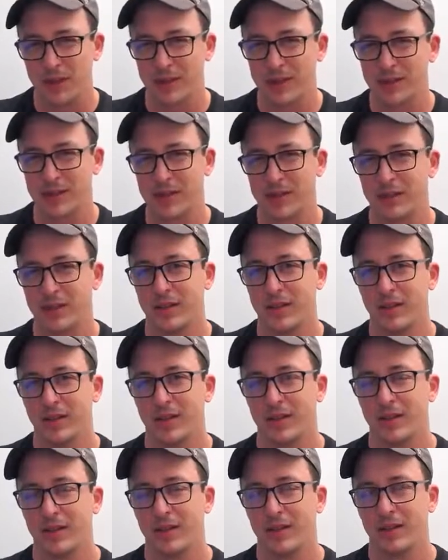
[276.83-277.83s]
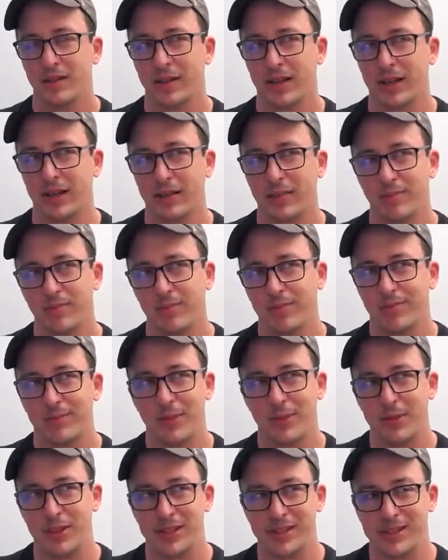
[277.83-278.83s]
That's like
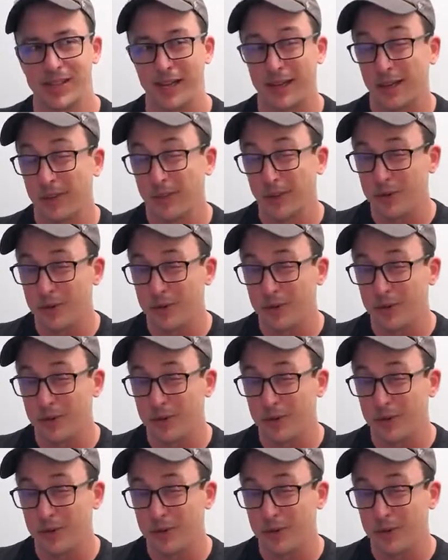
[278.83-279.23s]
maybe the second